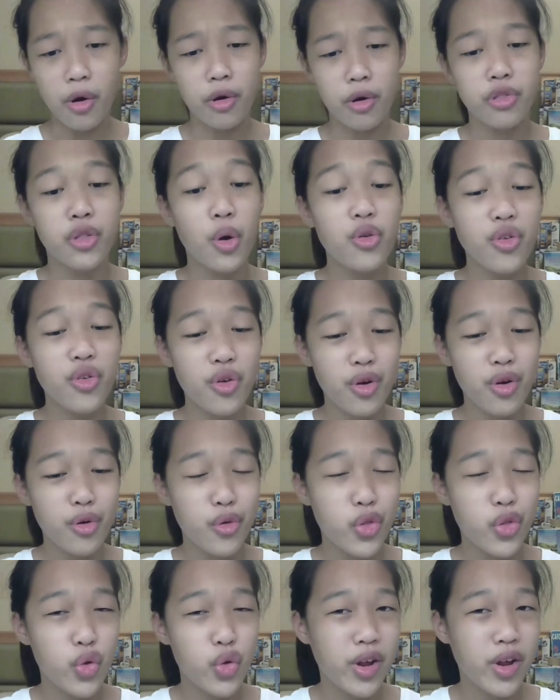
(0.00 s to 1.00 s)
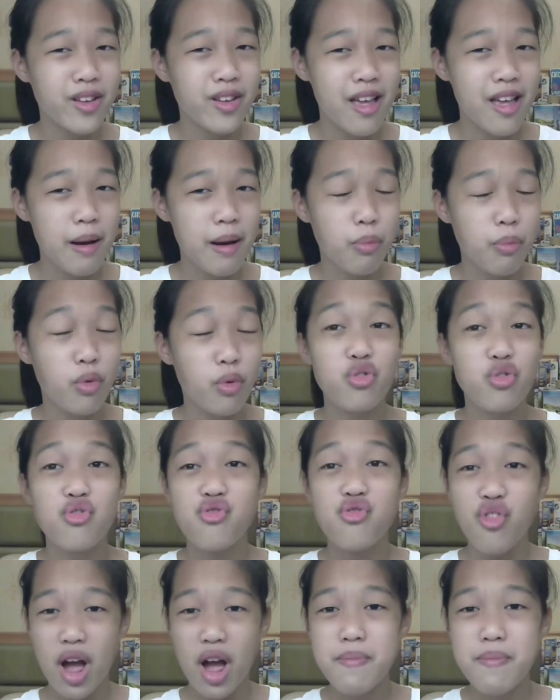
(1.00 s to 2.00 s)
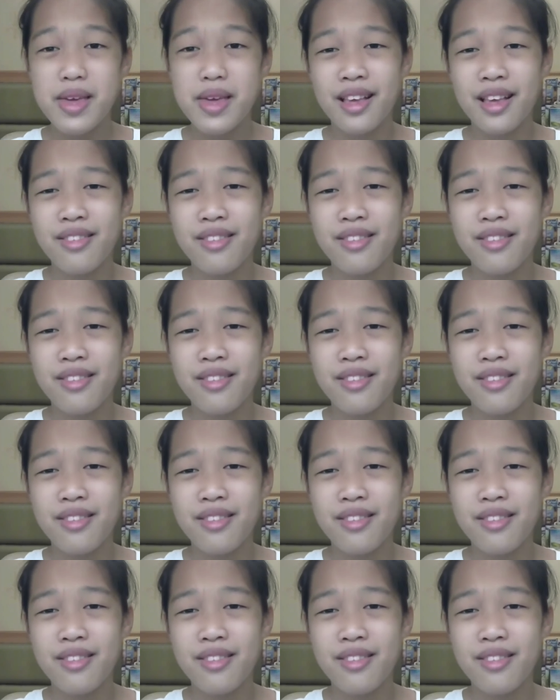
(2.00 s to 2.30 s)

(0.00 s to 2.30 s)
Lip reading: those are your 3 examples. Try making